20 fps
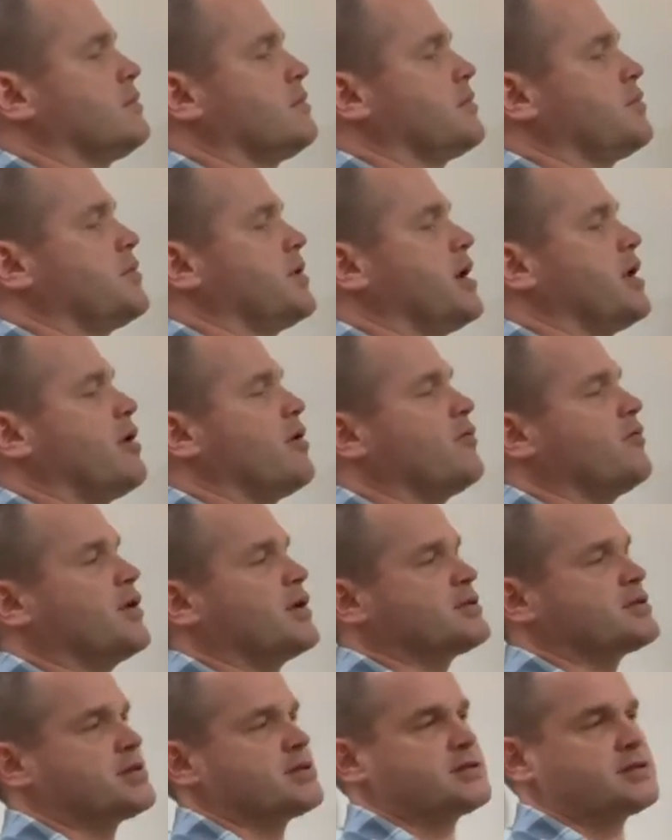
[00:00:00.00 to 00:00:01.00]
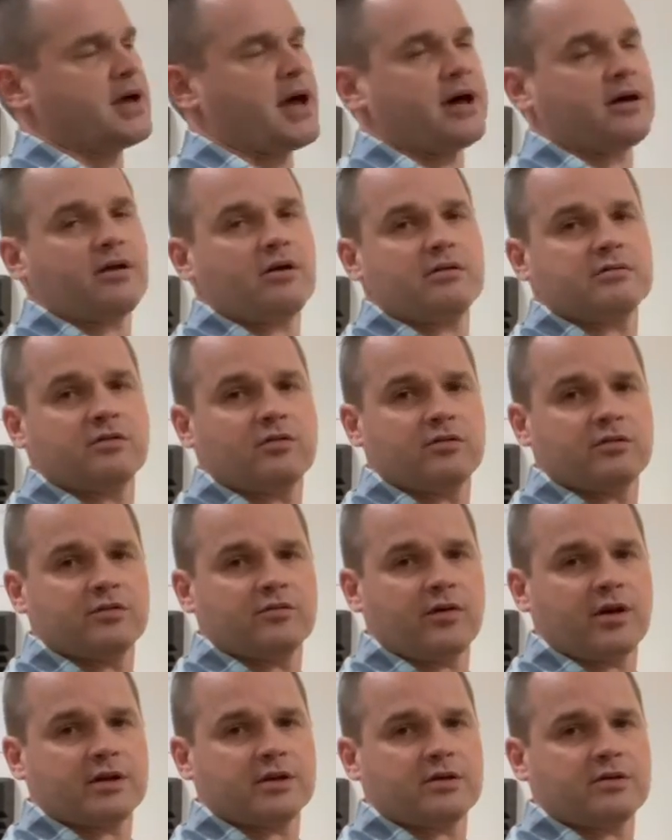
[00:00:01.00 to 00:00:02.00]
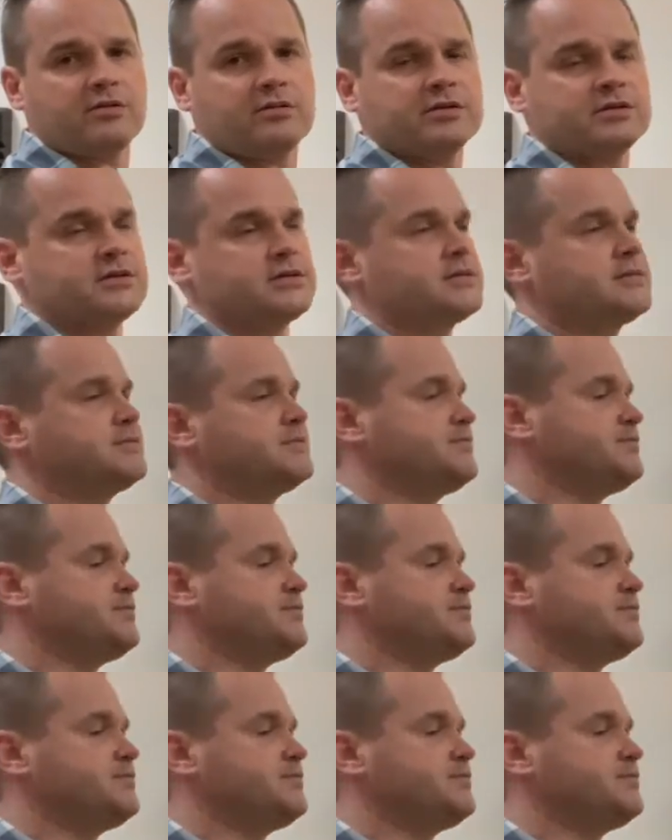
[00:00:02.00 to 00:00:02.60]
Piano Adventures Adult All-in-One course.